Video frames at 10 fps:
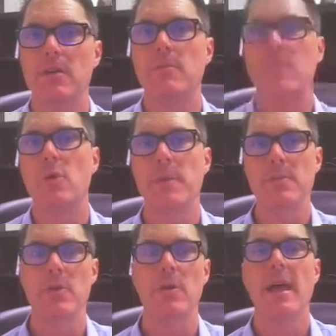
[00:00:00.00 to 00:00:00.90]
and more
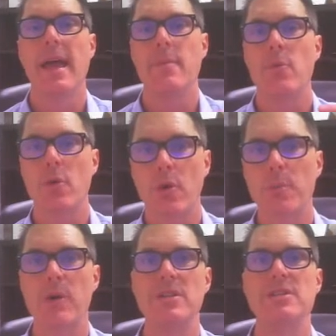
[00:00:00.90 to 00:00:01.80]
people and more
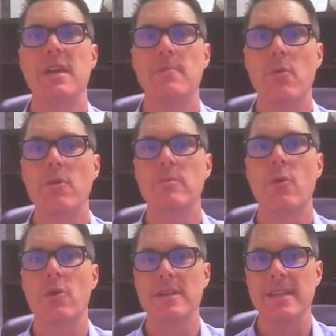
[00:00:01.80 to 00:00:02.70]
corporations get more and
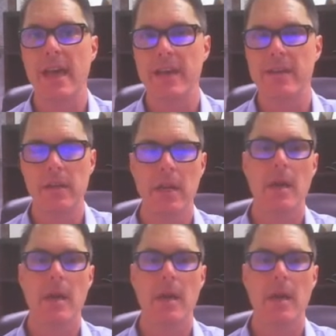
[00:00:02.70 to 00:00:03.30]
more indebted,